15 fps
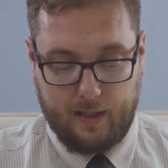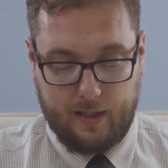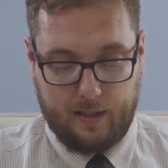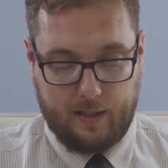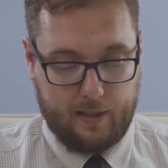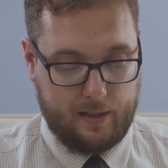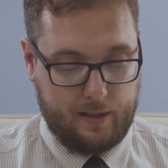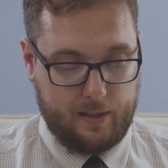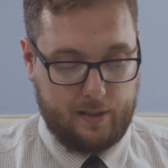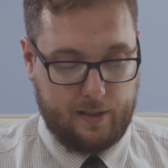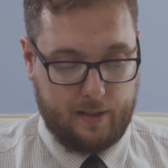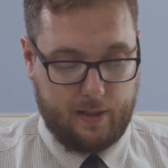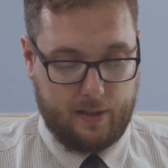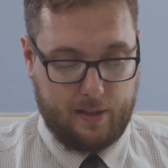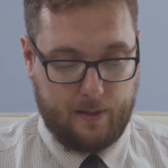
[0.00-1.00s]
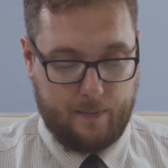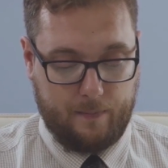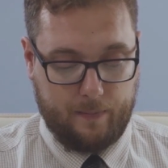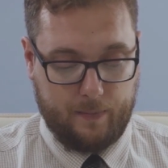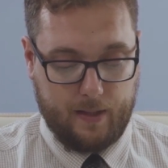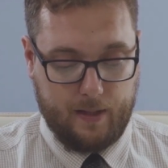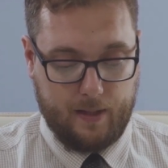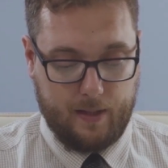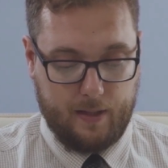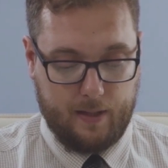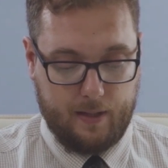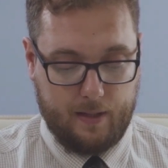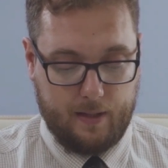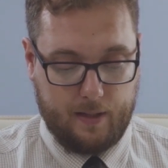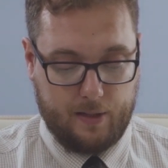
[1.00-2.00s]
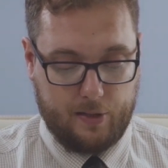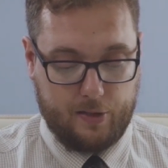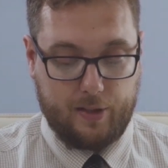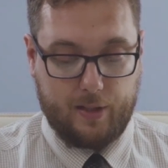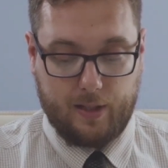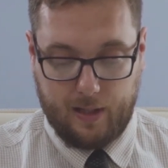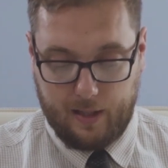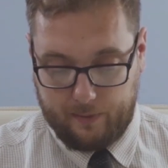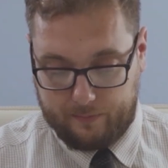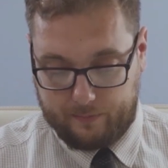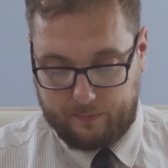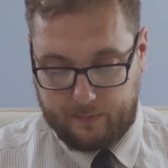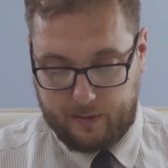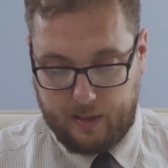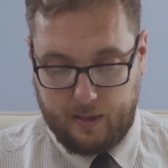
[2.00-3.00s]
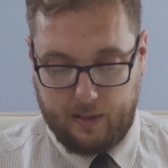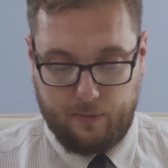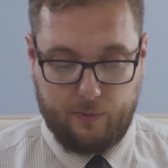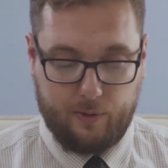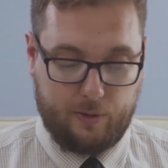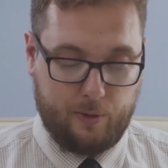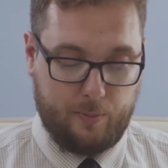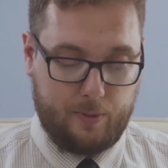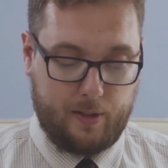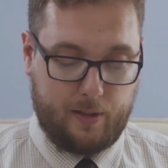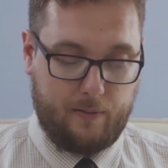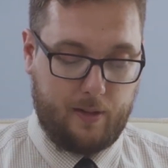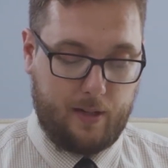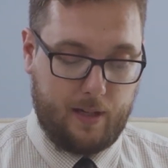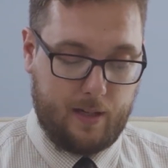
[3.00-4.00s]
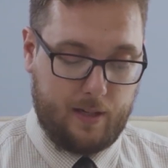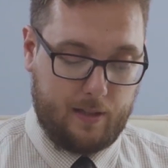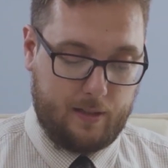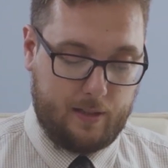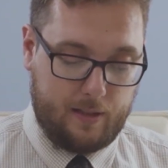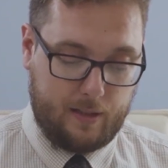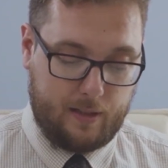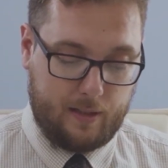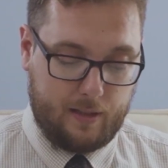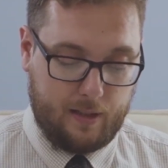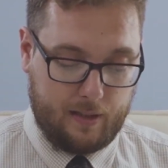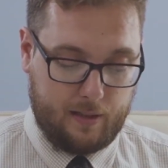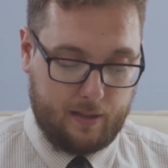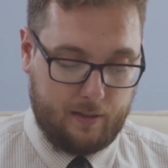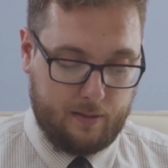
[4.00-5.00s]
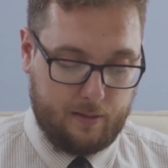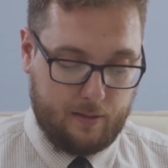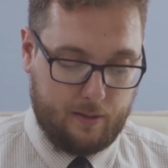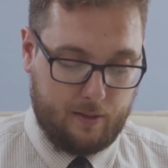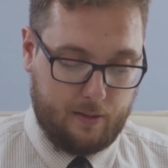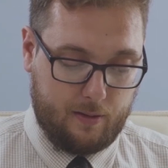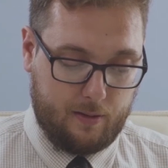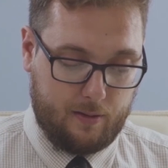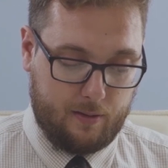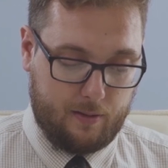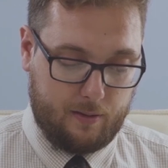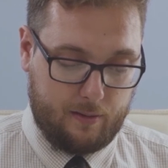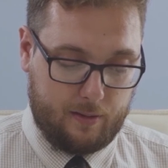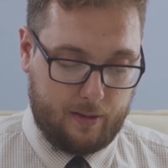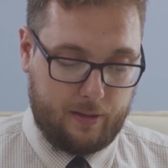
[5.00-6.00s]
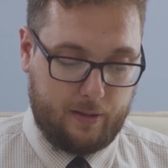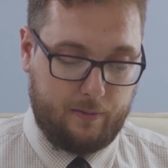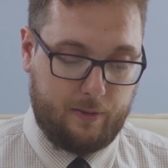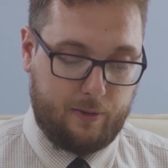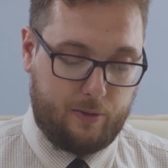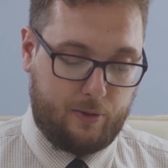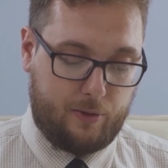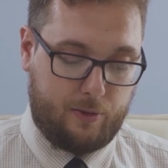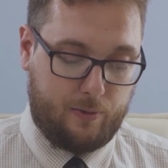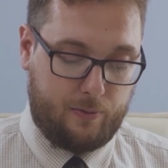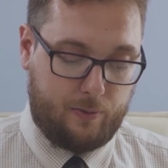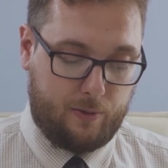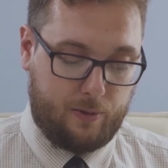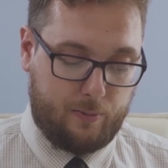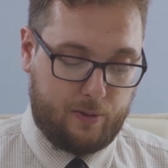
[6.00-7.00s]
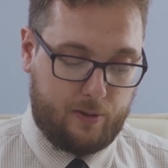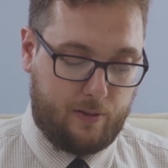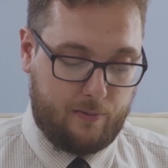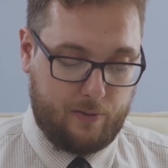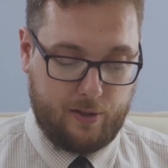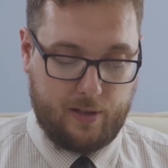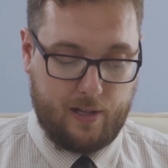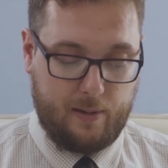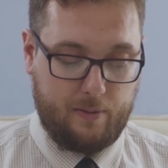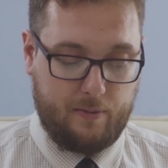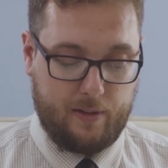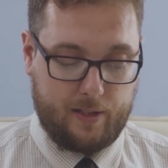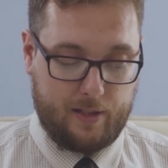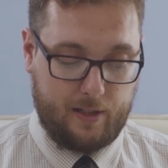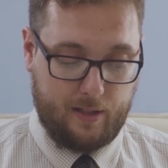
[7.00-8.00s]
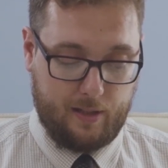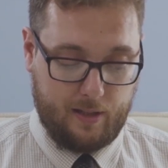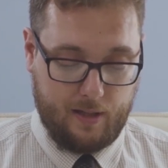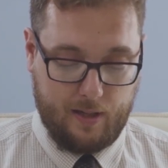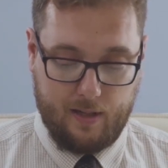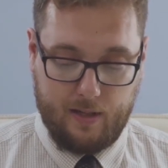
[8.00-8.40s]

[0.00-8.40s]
was older than groom, and from this date, from 1896 minus 20,